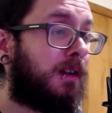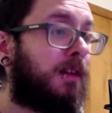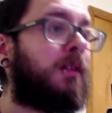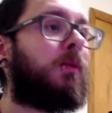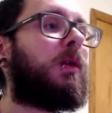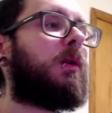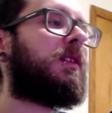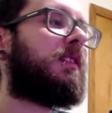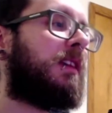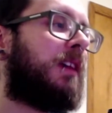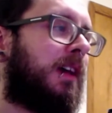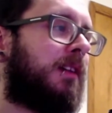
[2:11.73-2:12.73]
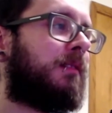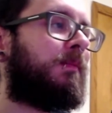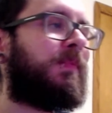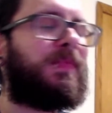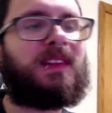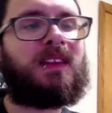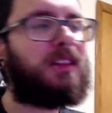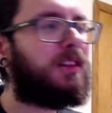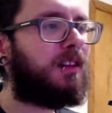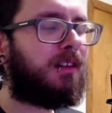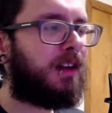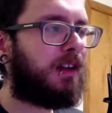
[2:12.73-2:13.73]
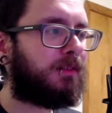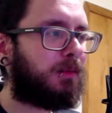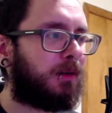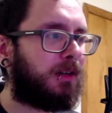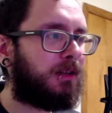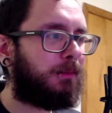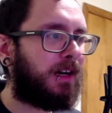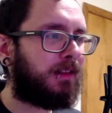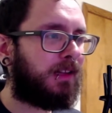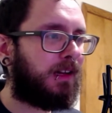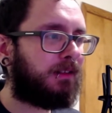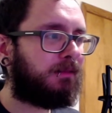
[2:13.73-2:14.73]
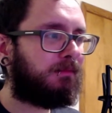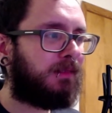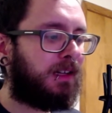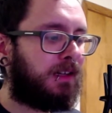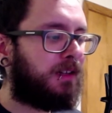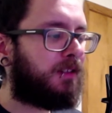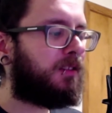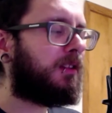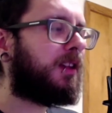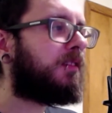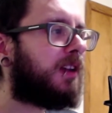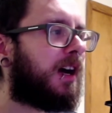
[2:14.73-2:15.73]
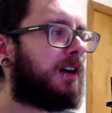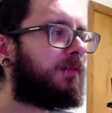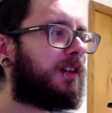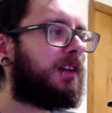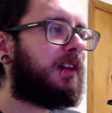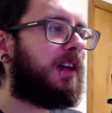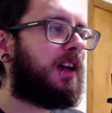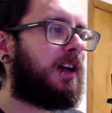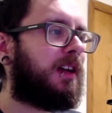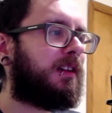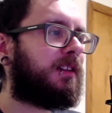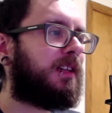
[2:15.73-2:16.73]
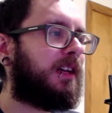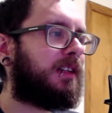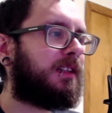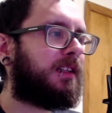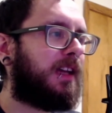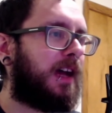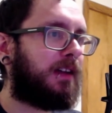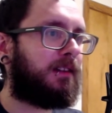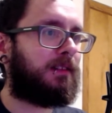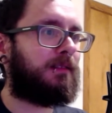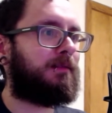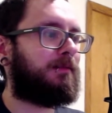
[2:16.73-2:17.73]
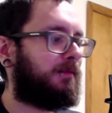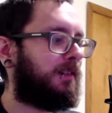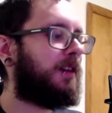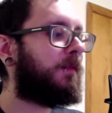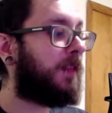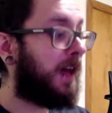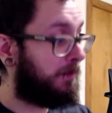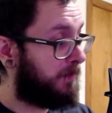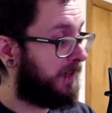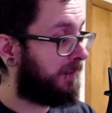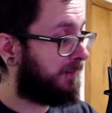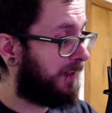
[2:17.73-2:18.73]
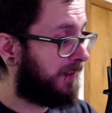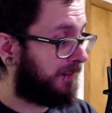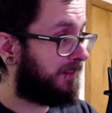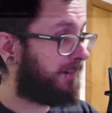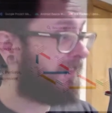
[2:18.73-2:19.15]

Well, with Git, you don't have to worry about that. So let's dive in and get, if that makes sense.